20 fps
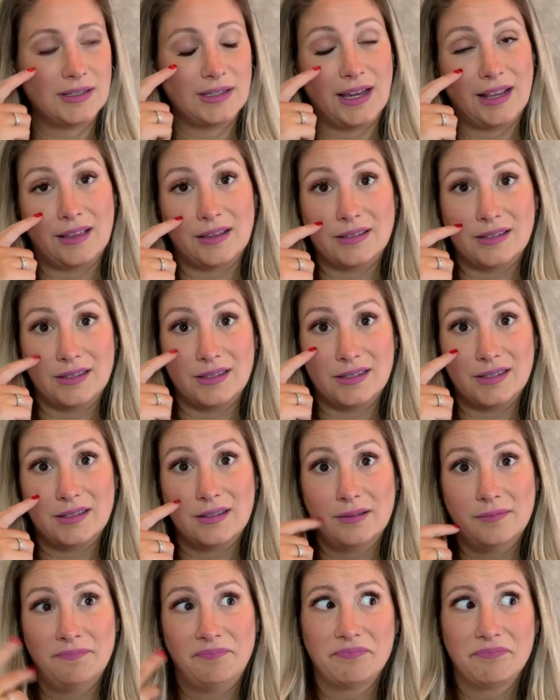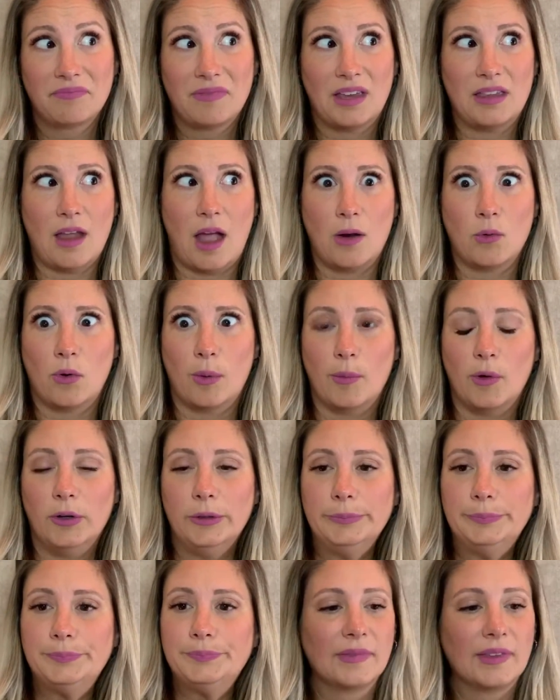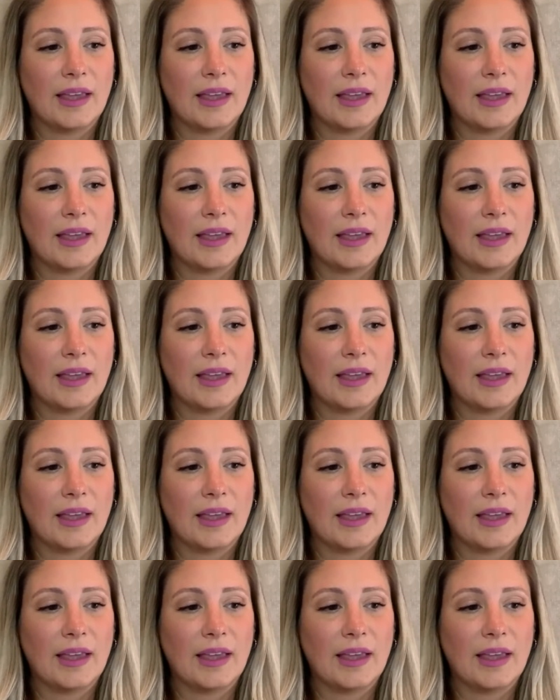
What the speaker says: like, this is not normal.